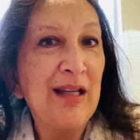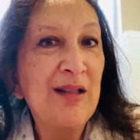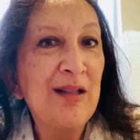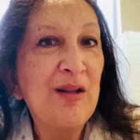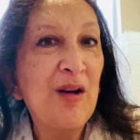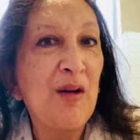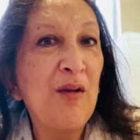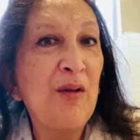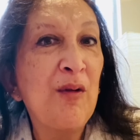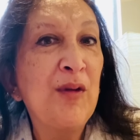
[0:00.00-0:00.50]

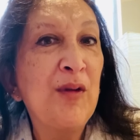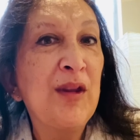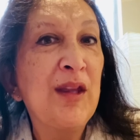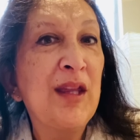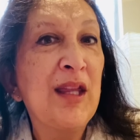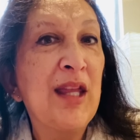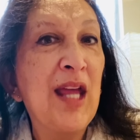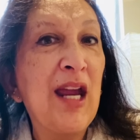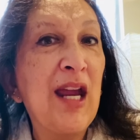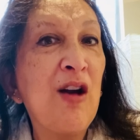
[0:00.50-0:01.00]
So
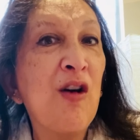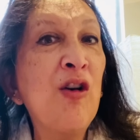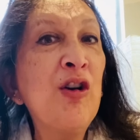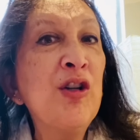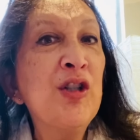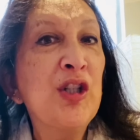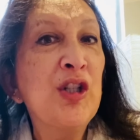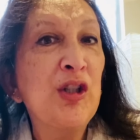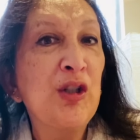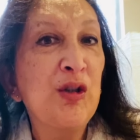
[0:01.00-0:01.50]
they are
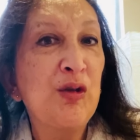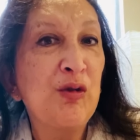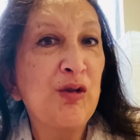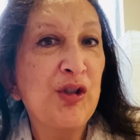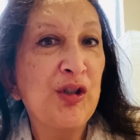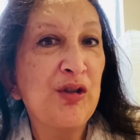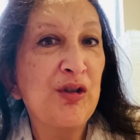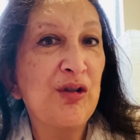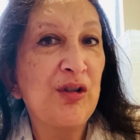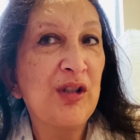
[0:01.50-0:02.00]

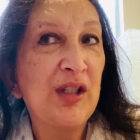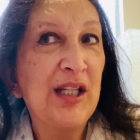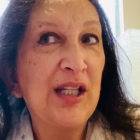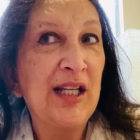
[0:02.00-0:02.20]
delusional.